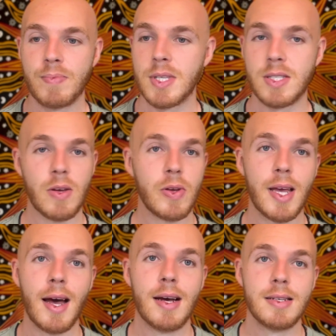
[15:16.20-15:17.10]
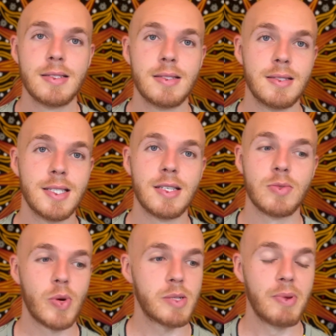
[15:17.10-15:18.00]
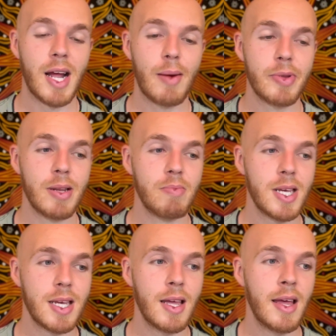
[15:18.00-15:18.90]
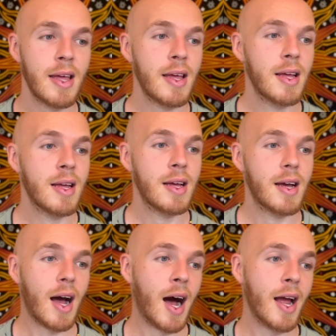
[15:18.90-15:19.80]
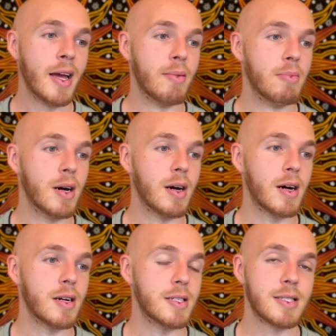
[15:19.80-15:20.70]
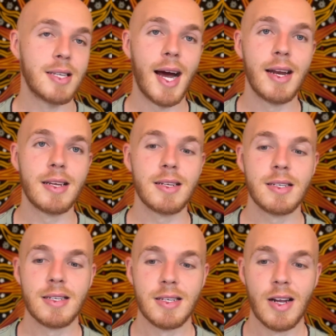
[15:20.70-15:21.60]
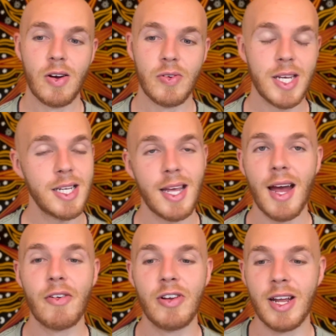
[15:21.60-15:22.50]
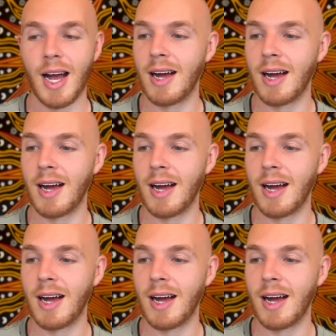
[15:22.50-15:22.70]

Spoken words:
So yeah, this is what's been happening to me. I am deciding, you know, eat every...